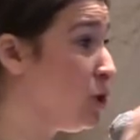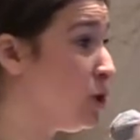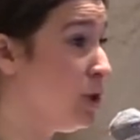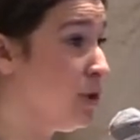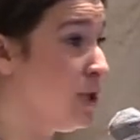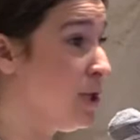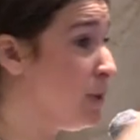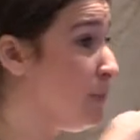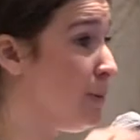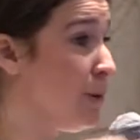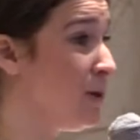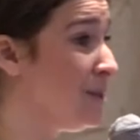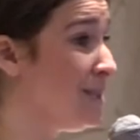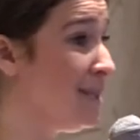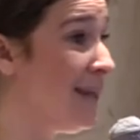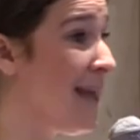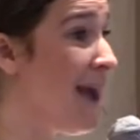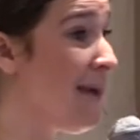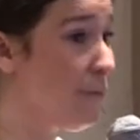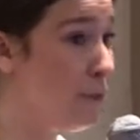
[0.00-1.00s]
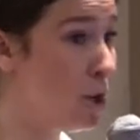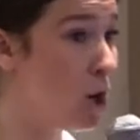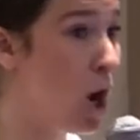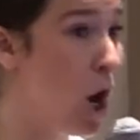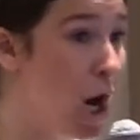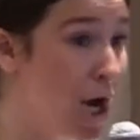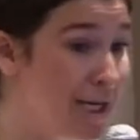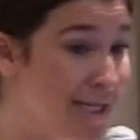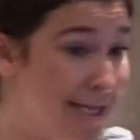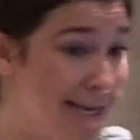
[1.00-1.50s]
should this person ever
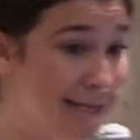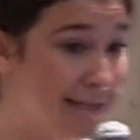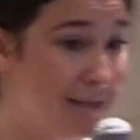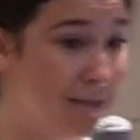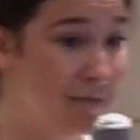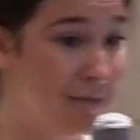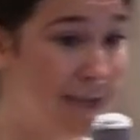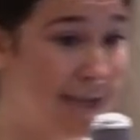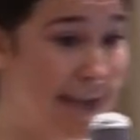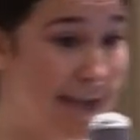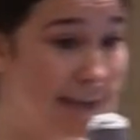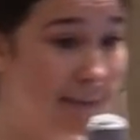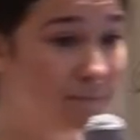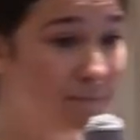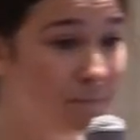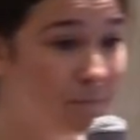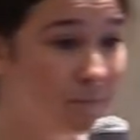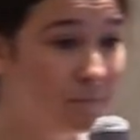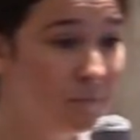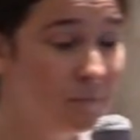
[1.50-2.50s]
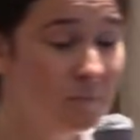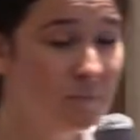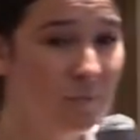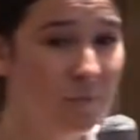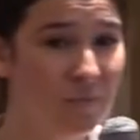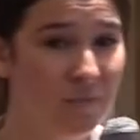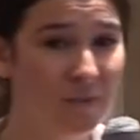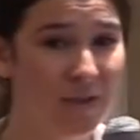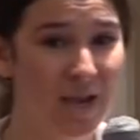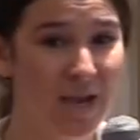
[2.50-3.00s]
contact them again,
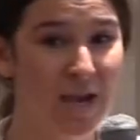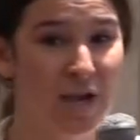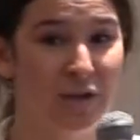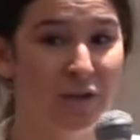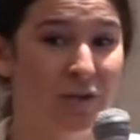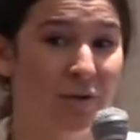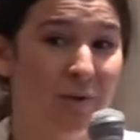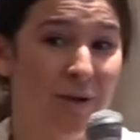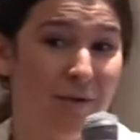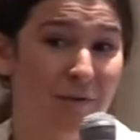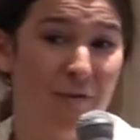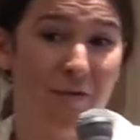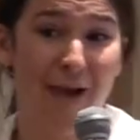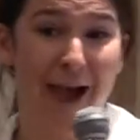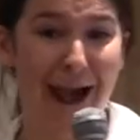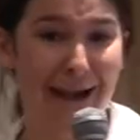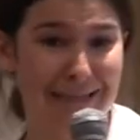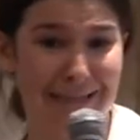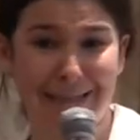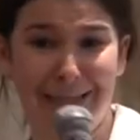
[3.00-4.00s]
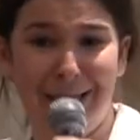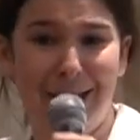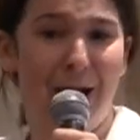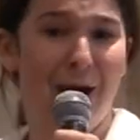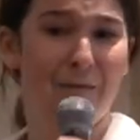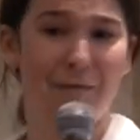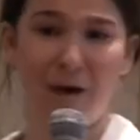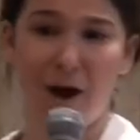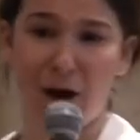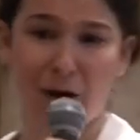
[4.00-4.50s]
to in fact
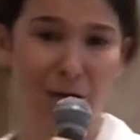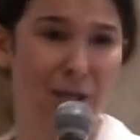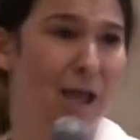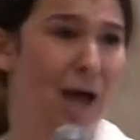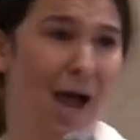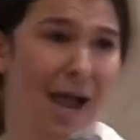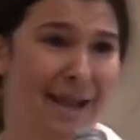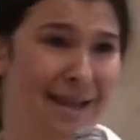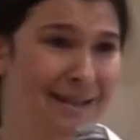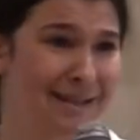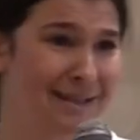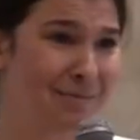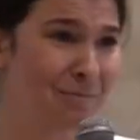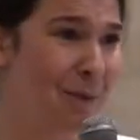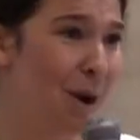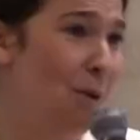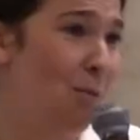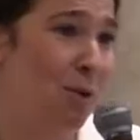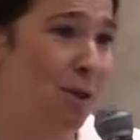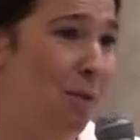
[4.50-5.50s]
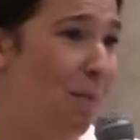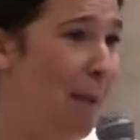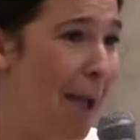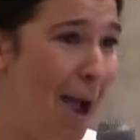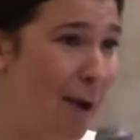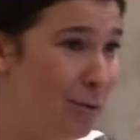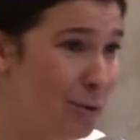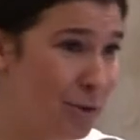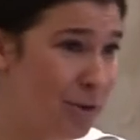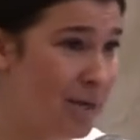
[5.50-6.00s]
love our clients but with
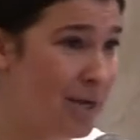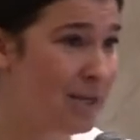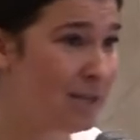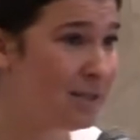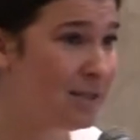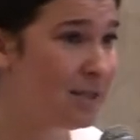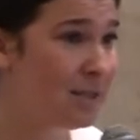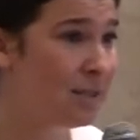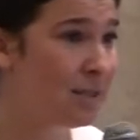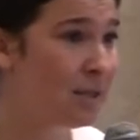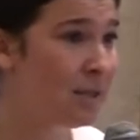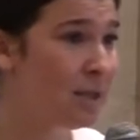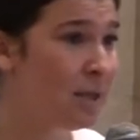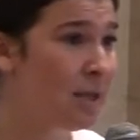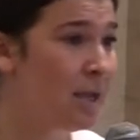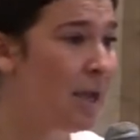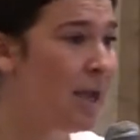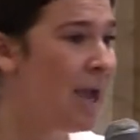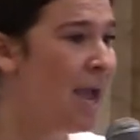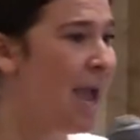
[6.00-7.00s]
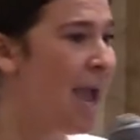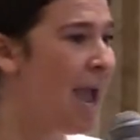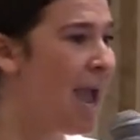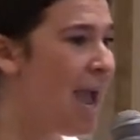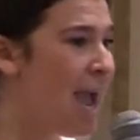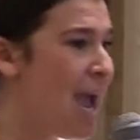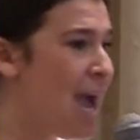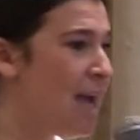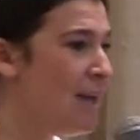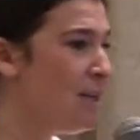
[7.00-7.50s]
boundaries,
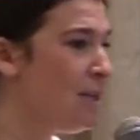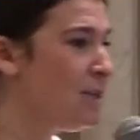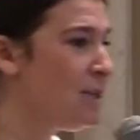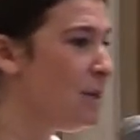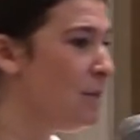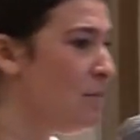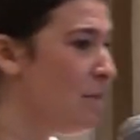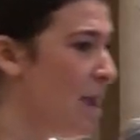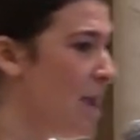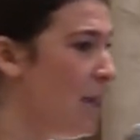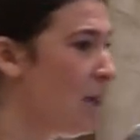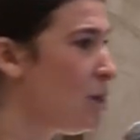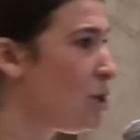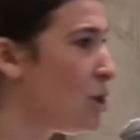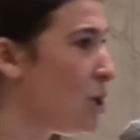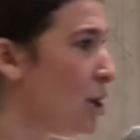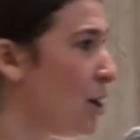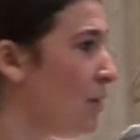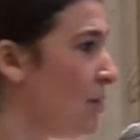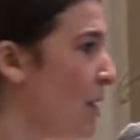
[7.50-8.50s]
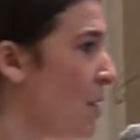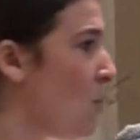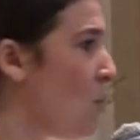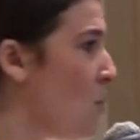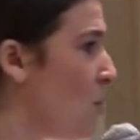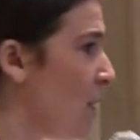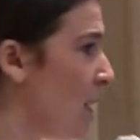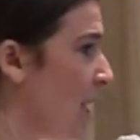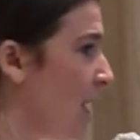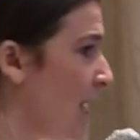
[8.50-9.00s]
and to make sure
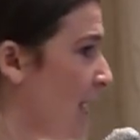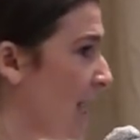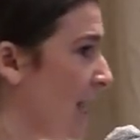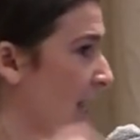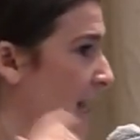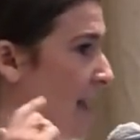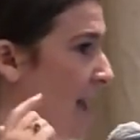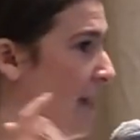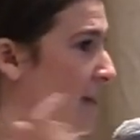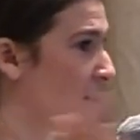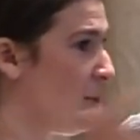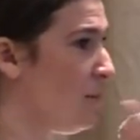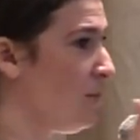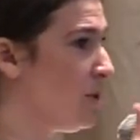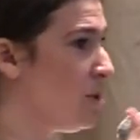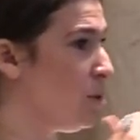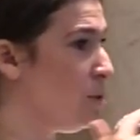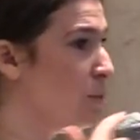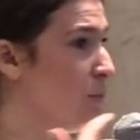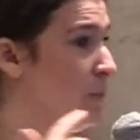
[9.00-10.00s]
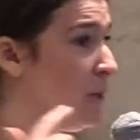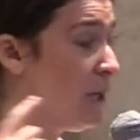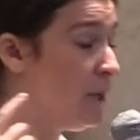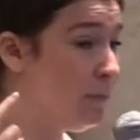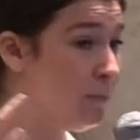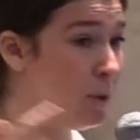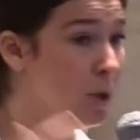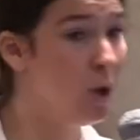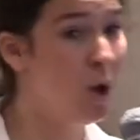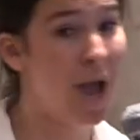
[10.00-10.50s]
that we connect them to
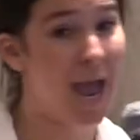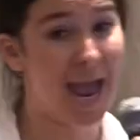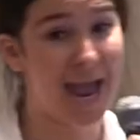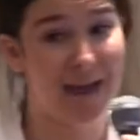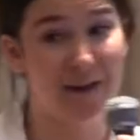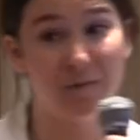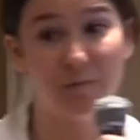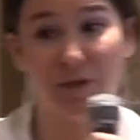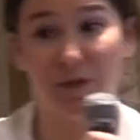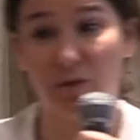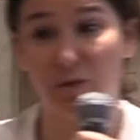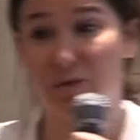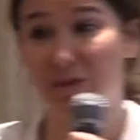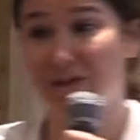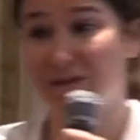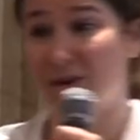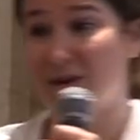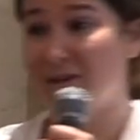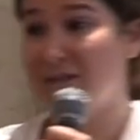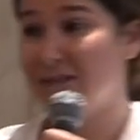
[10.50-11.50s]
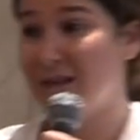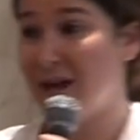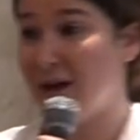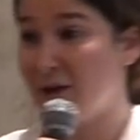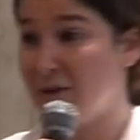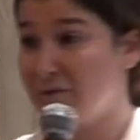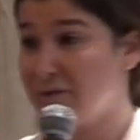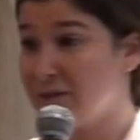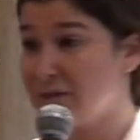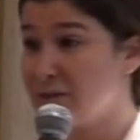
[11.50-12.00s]
people and we do this
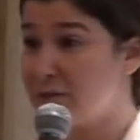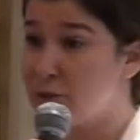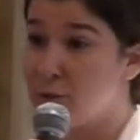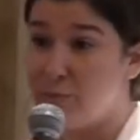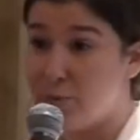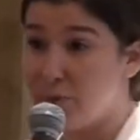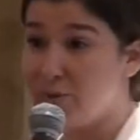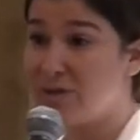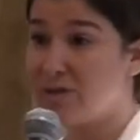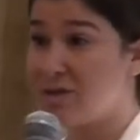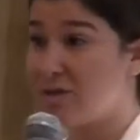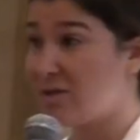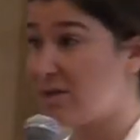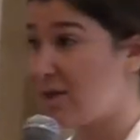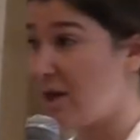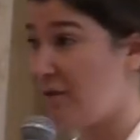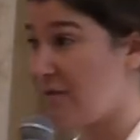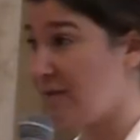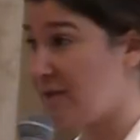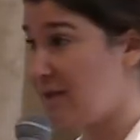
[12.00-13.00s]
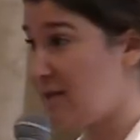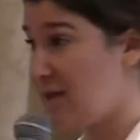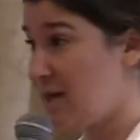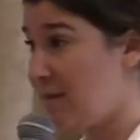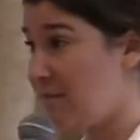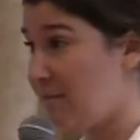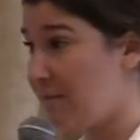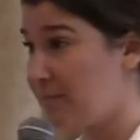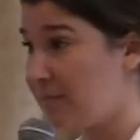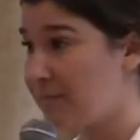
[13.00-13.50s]
ourselves to boost their
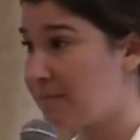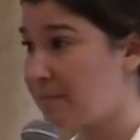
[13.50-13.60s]
self-esteem.